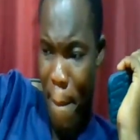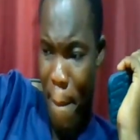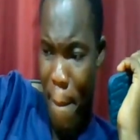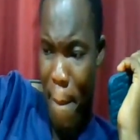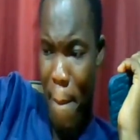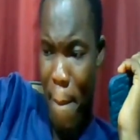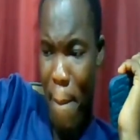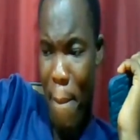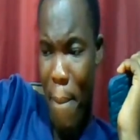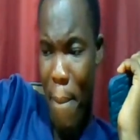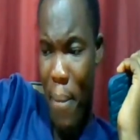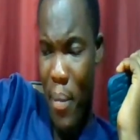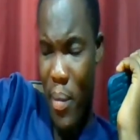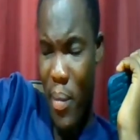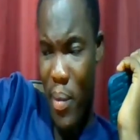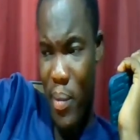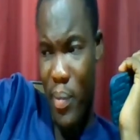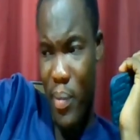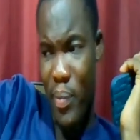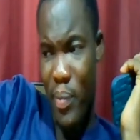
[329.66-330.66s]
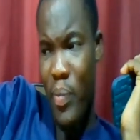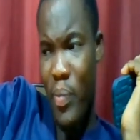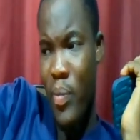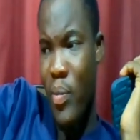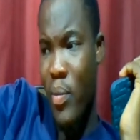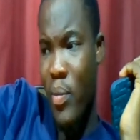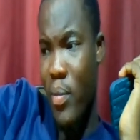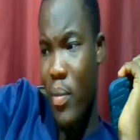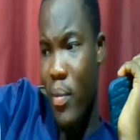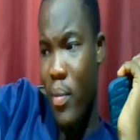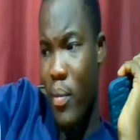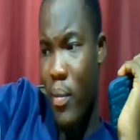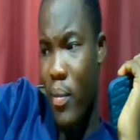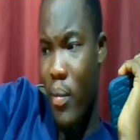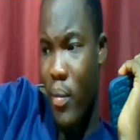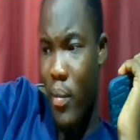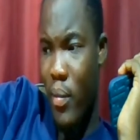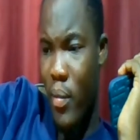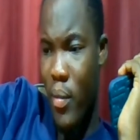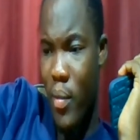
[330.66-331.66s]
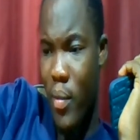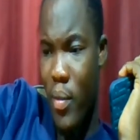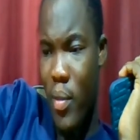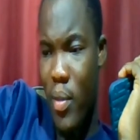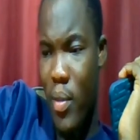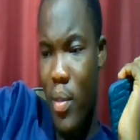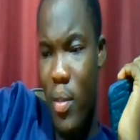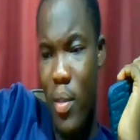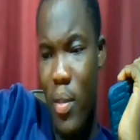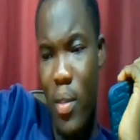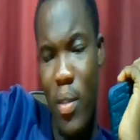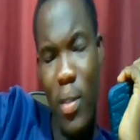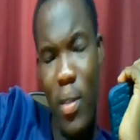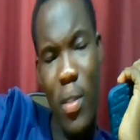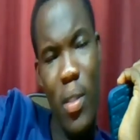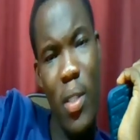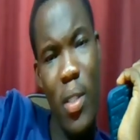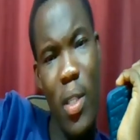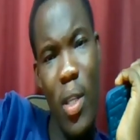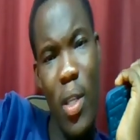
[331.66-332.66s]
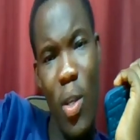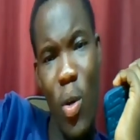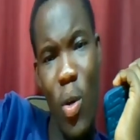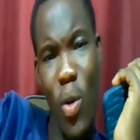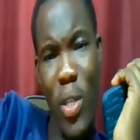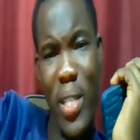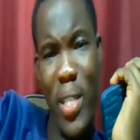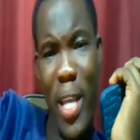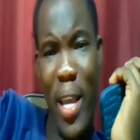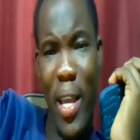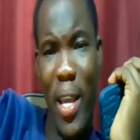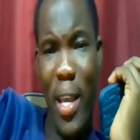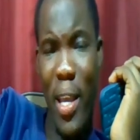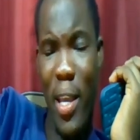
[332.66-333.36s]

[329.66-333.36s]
literally. I'm saying to you say we a driver. Who could trick car?